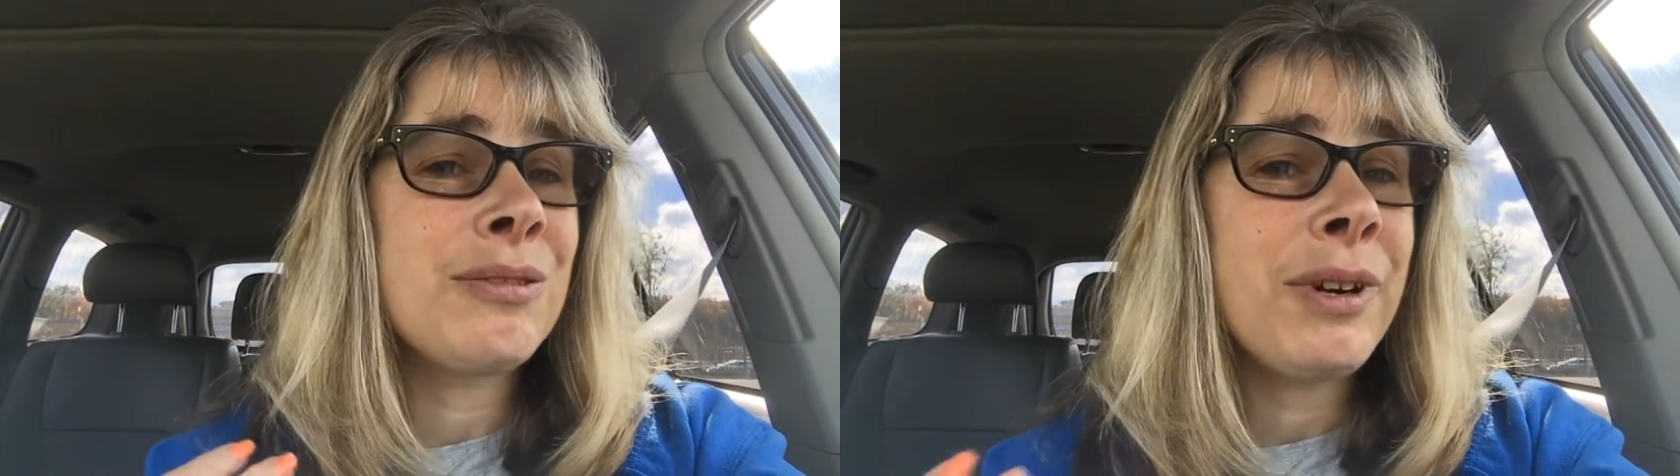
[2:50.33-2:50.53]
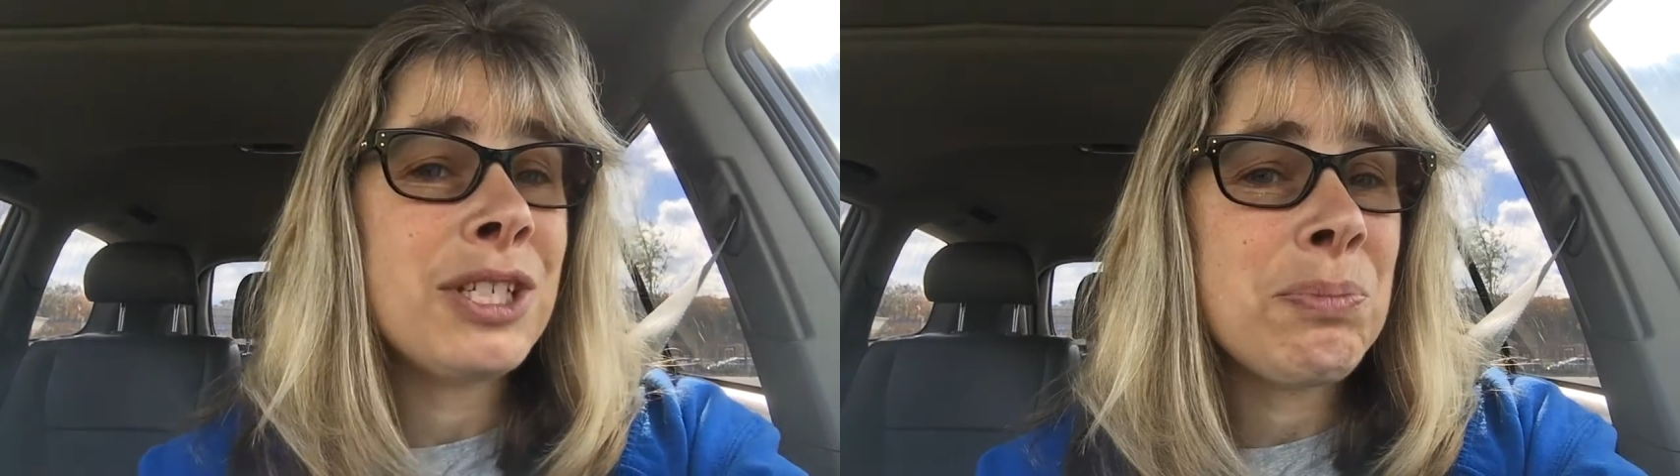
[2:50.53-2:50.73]

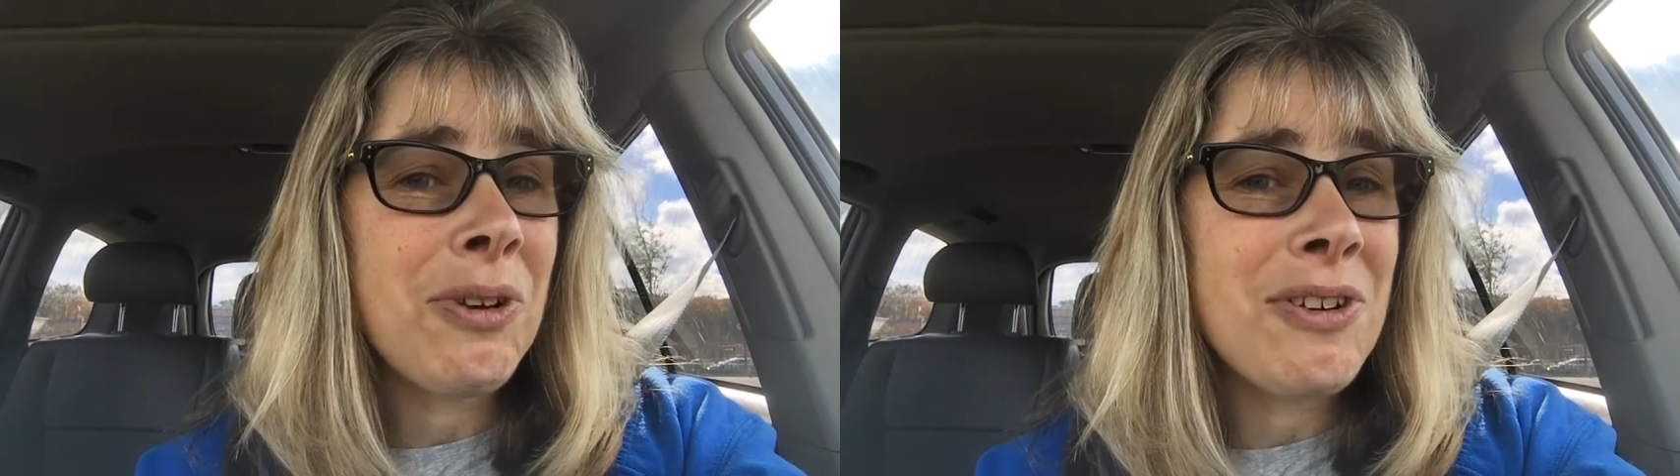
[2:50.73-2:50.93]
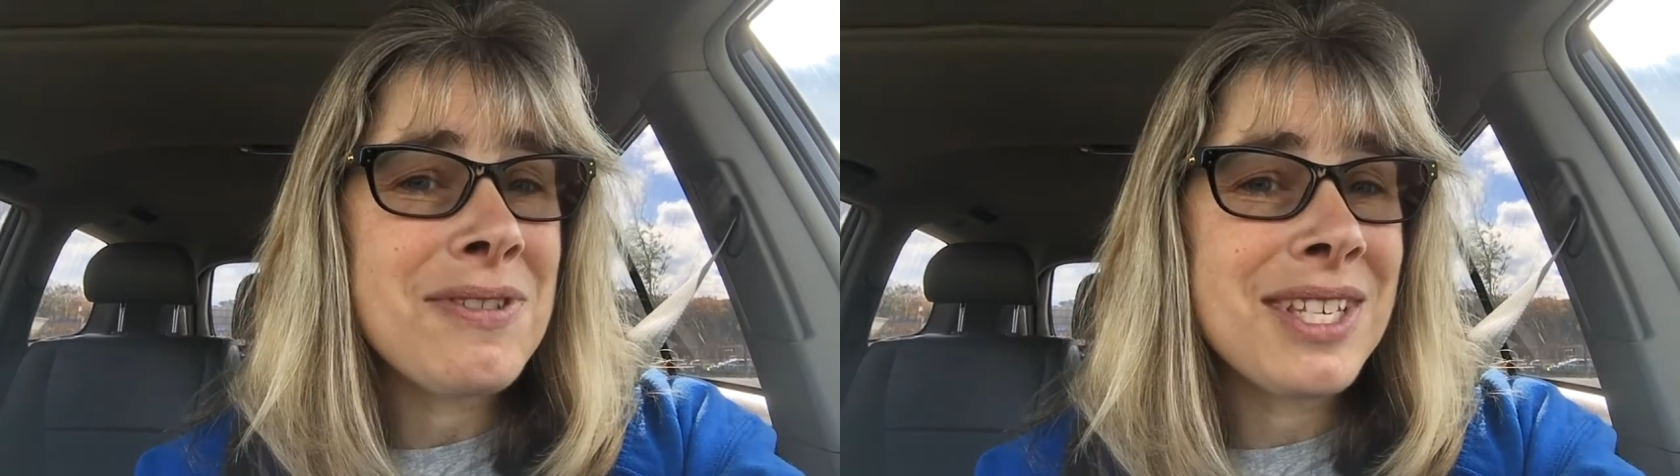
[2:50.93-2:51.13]
too much
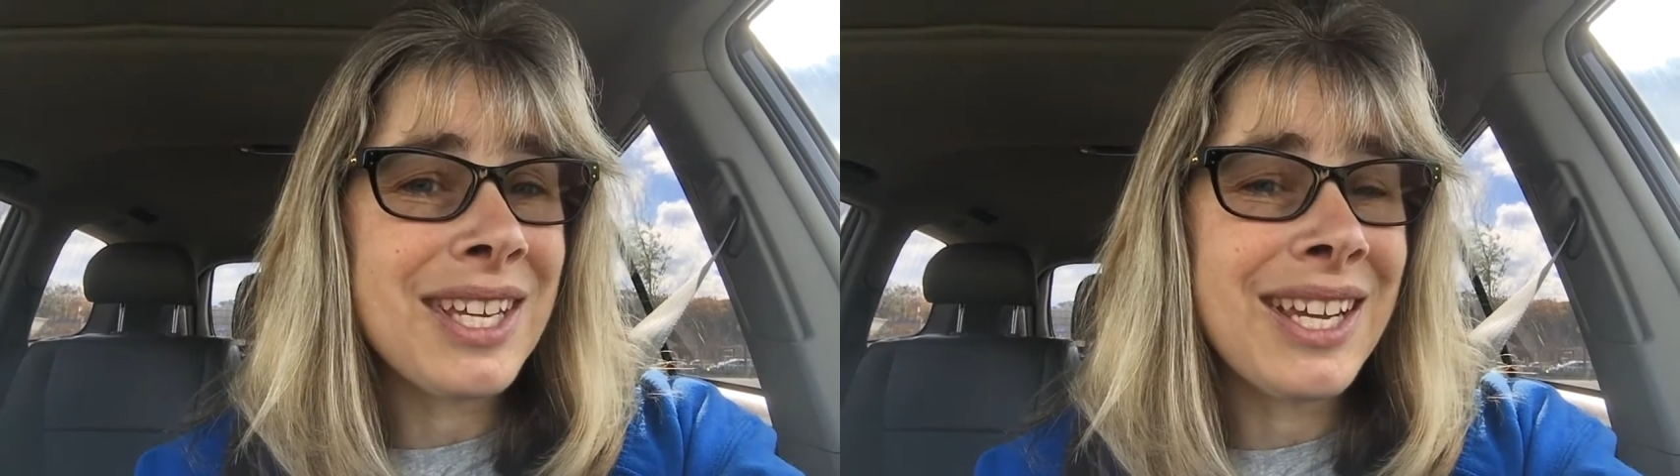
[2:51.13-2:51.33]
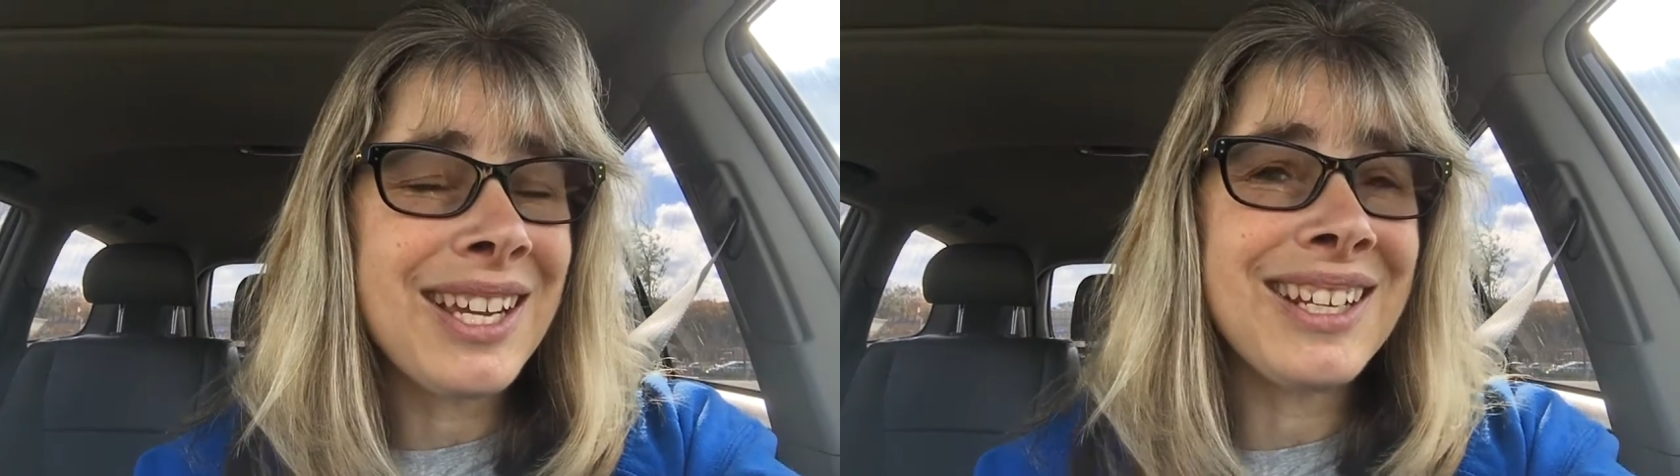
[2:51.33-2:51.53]

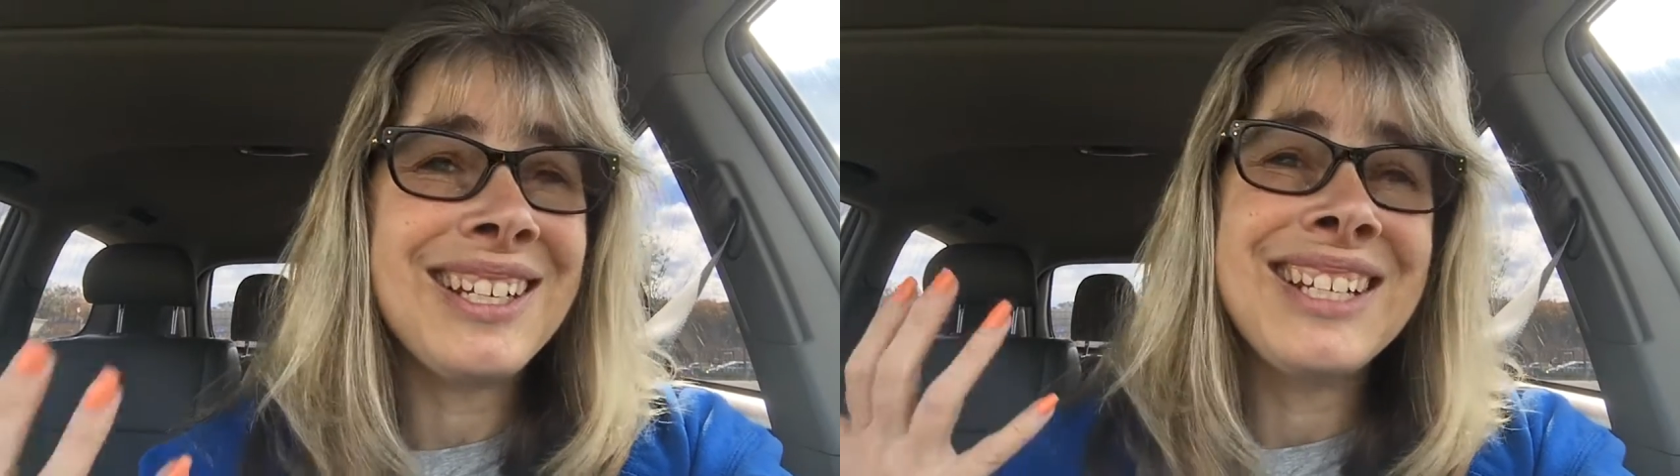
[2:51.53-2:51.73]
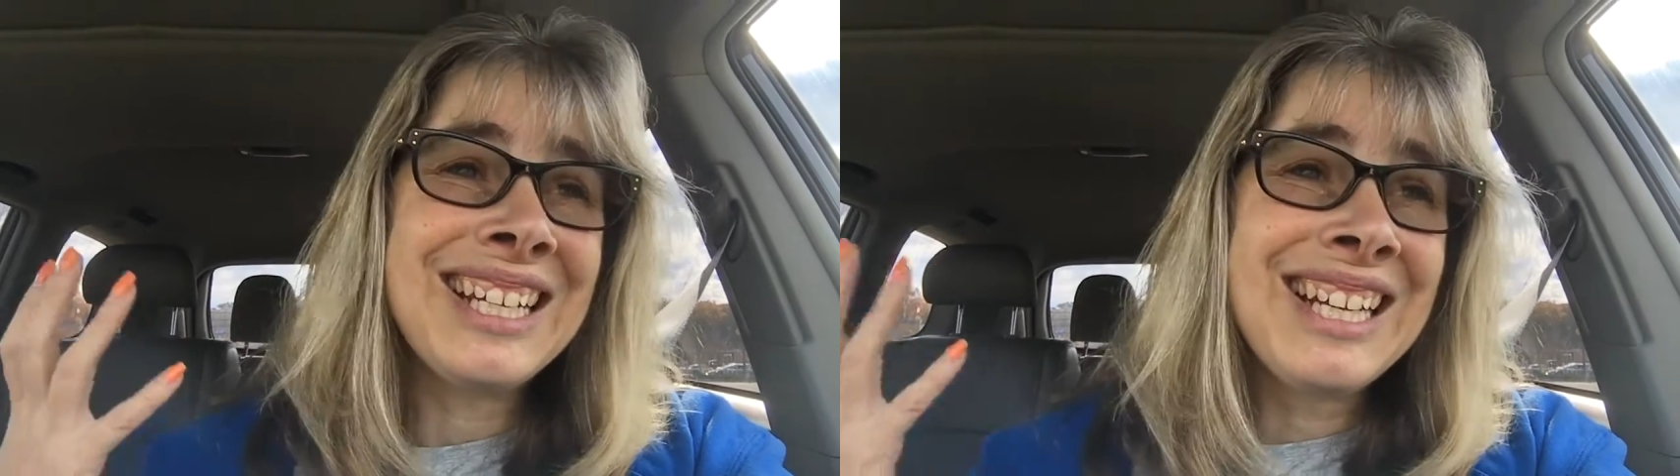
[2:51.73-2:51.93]
protein.